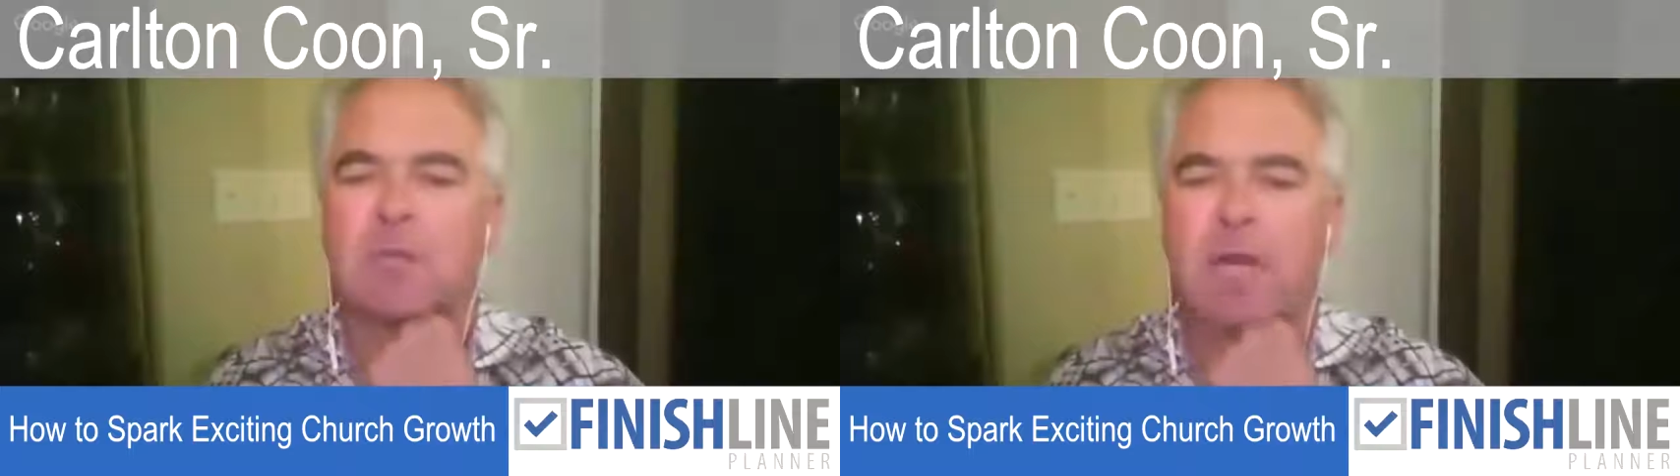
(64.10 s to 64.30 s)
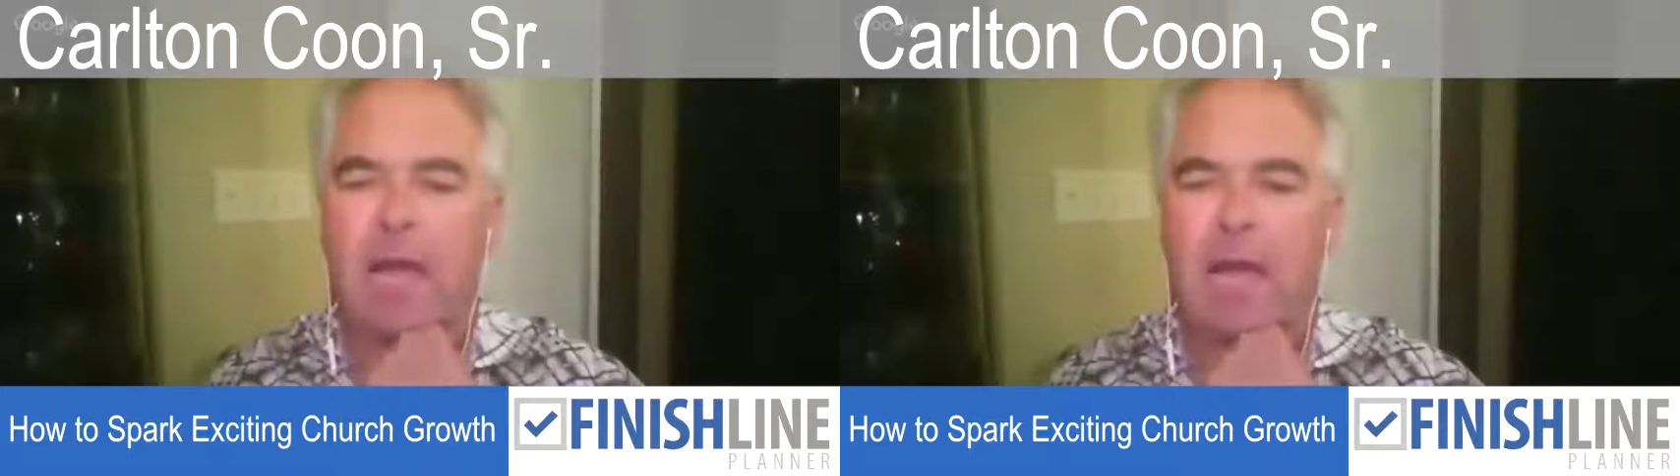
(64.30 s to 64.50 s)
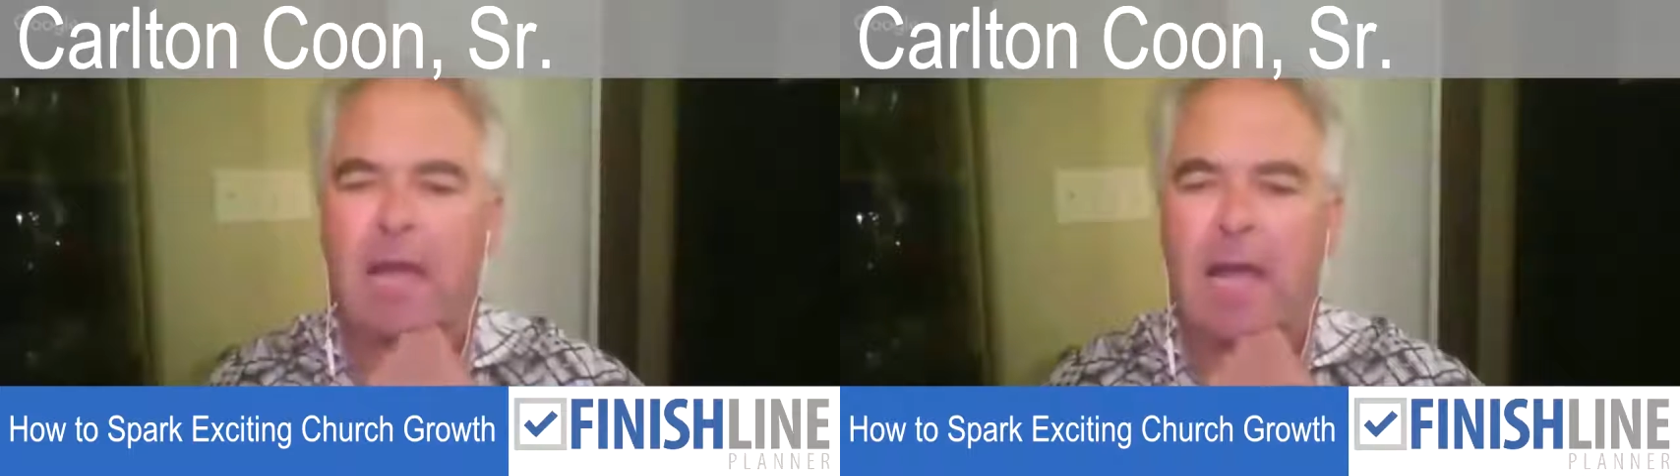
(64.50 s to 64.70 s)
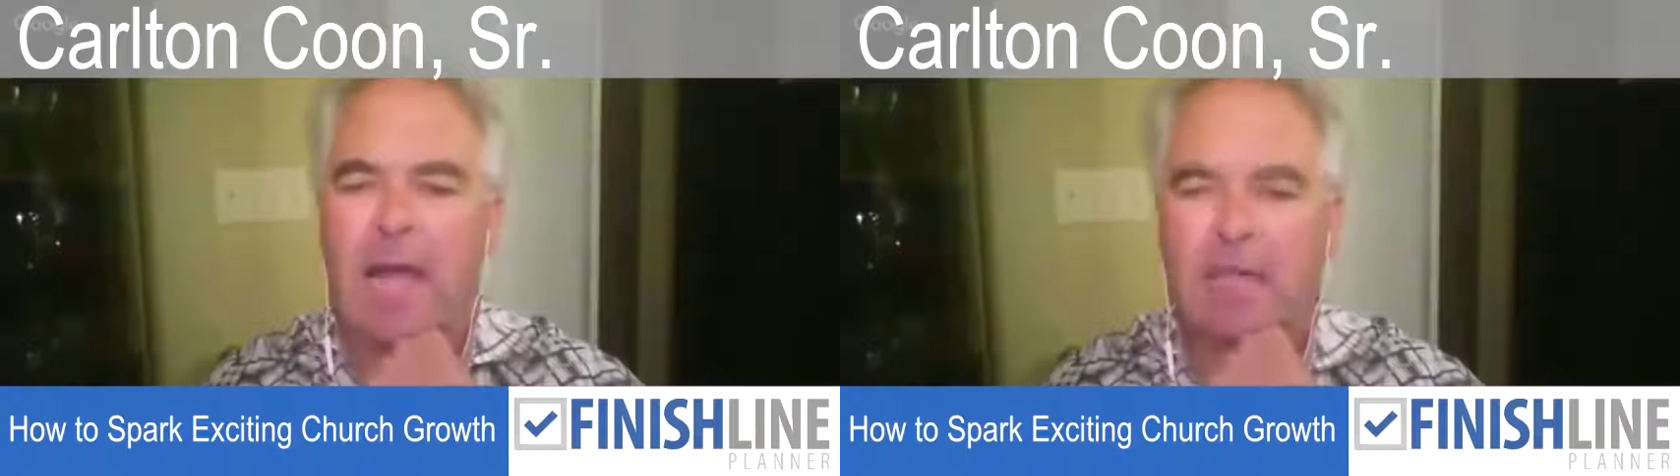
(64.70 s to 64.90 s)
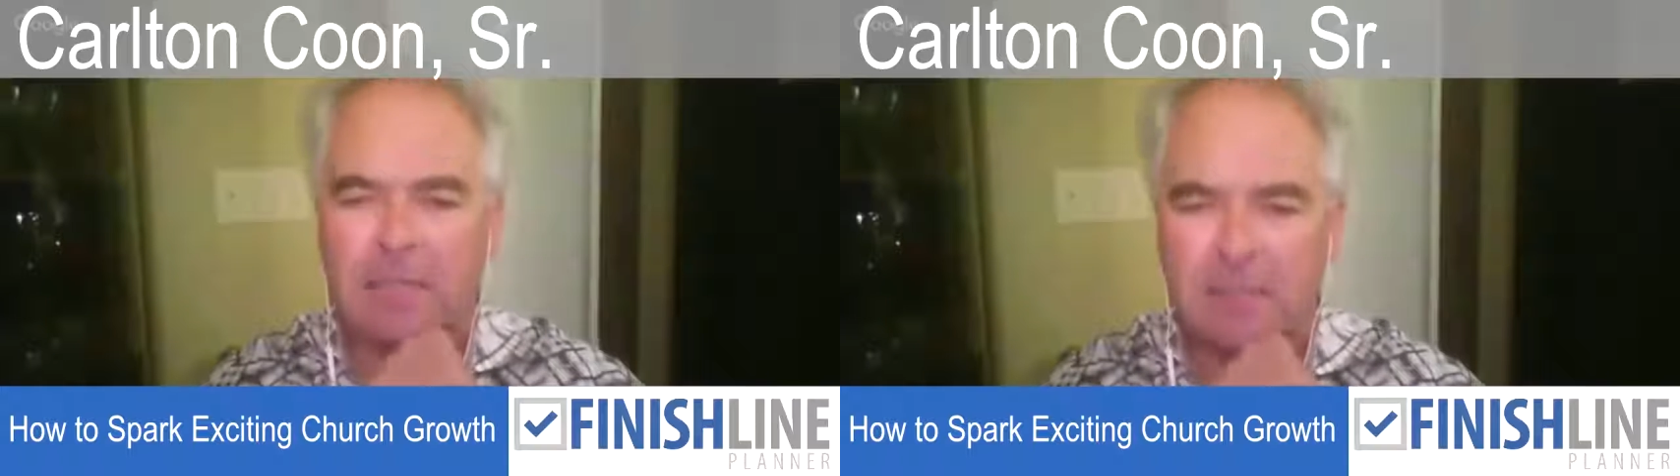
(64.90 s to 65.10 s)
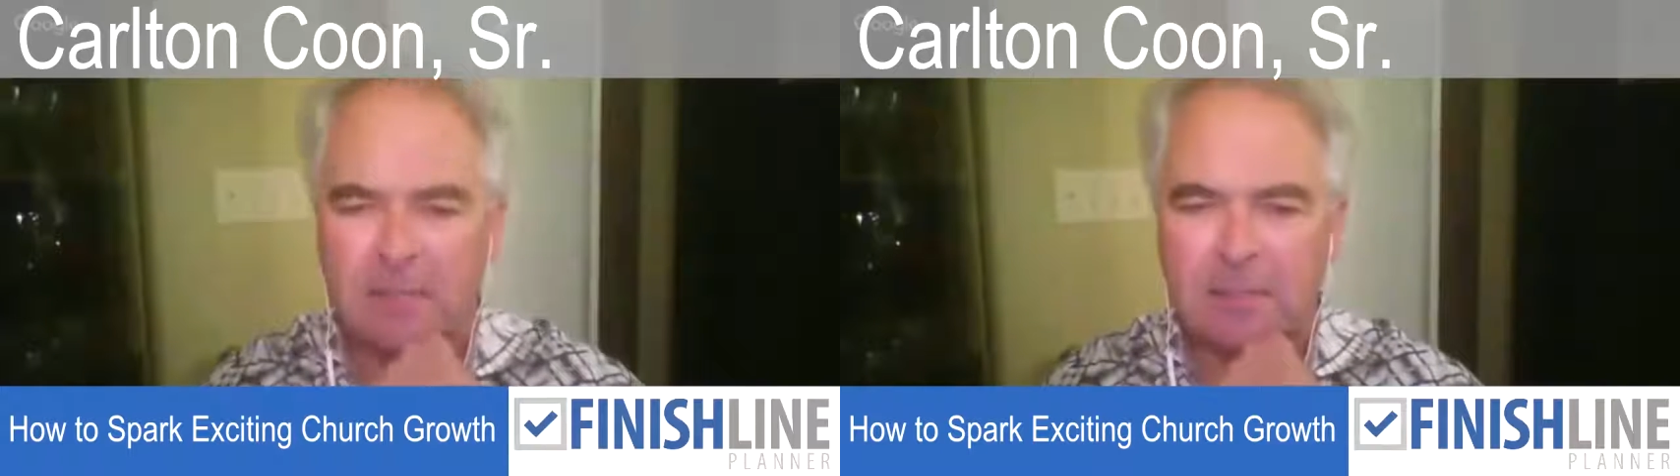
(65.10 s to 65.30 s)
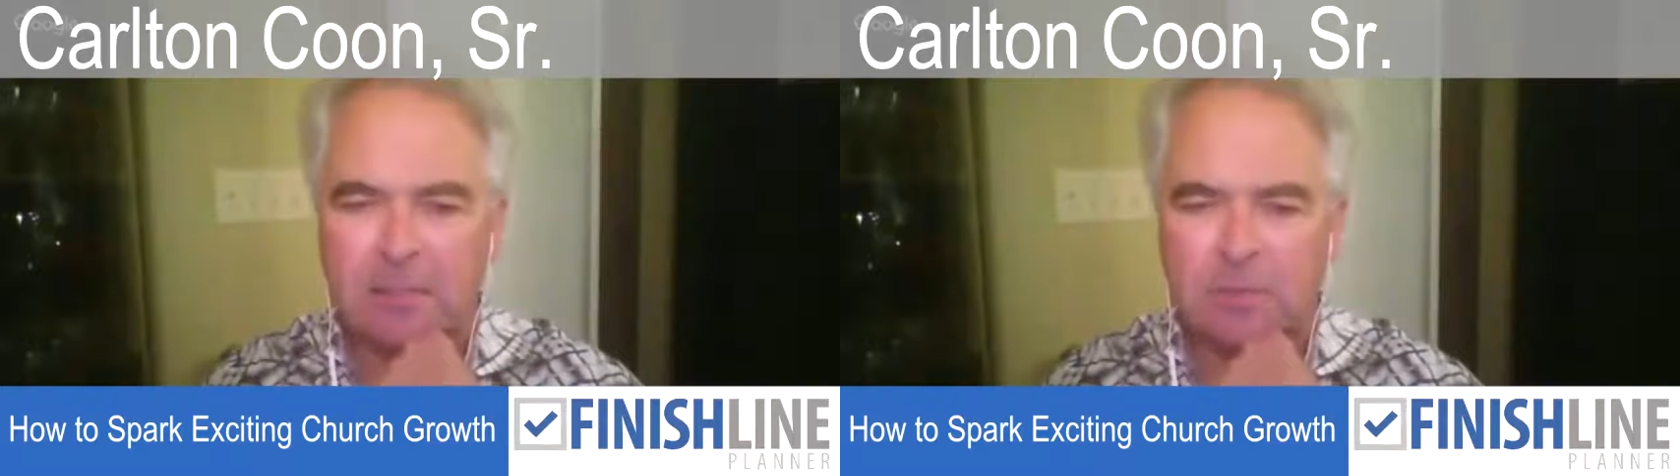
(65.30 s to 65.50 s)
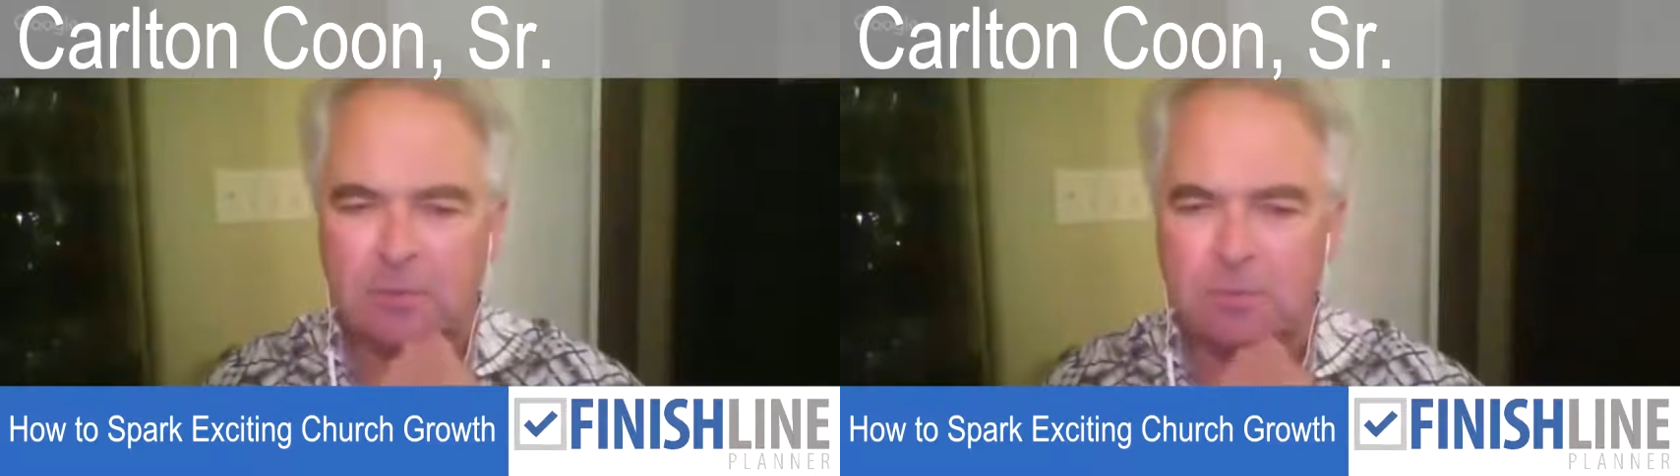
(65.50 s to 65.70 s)
I need
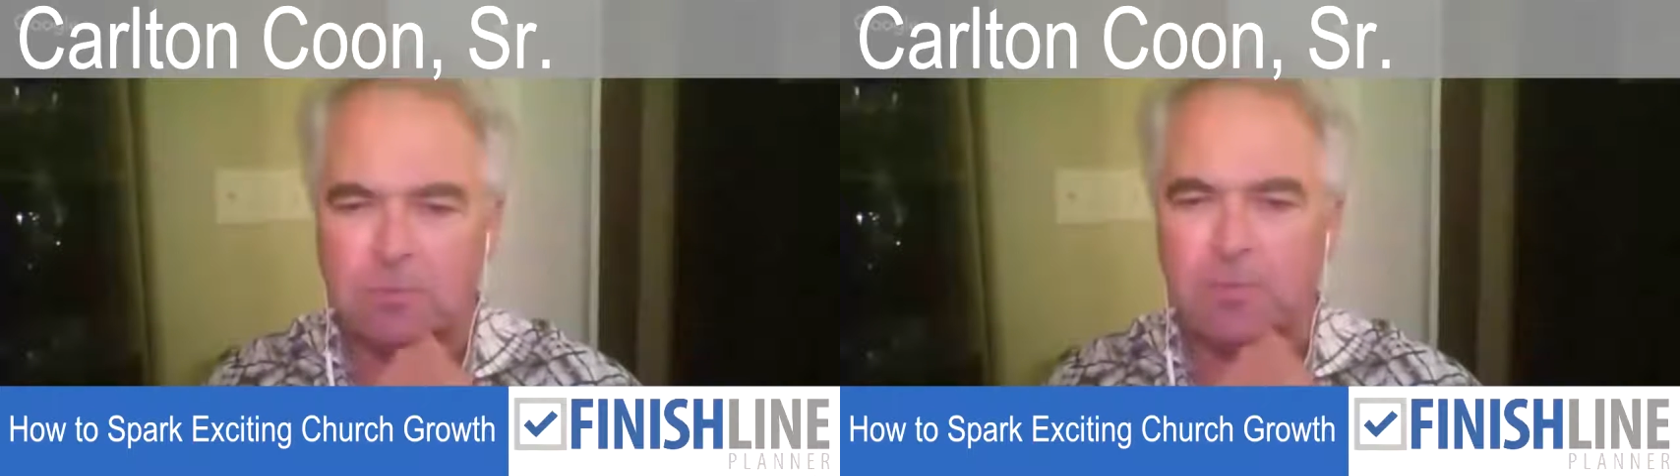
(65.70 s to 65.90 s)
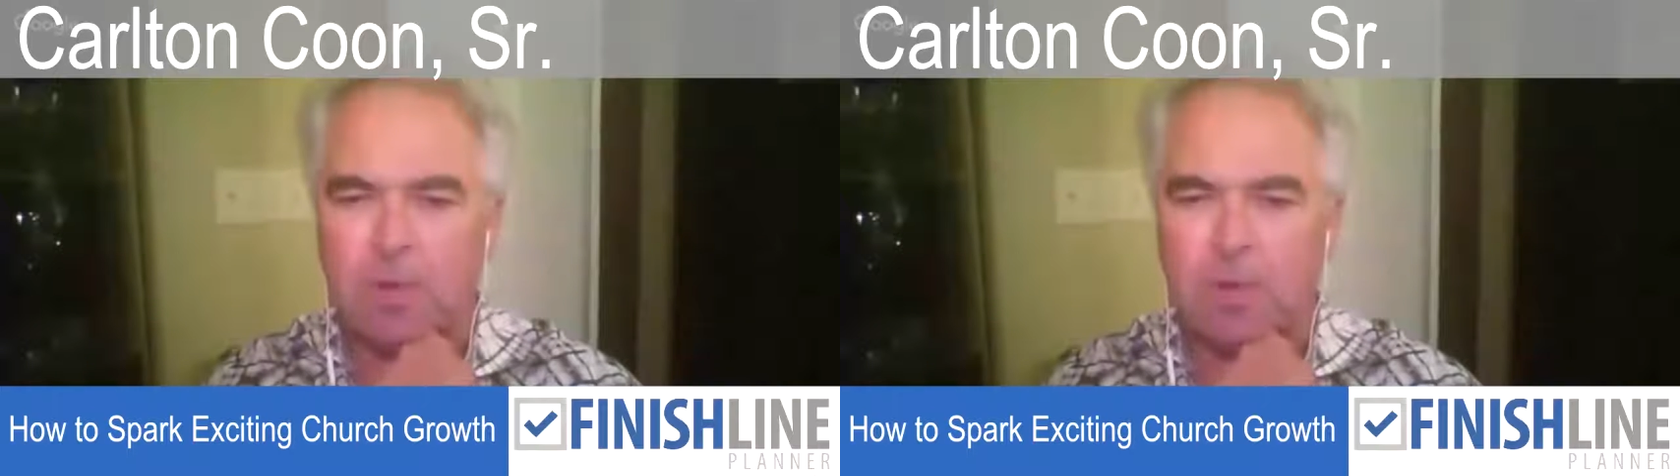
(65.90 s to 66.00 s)
to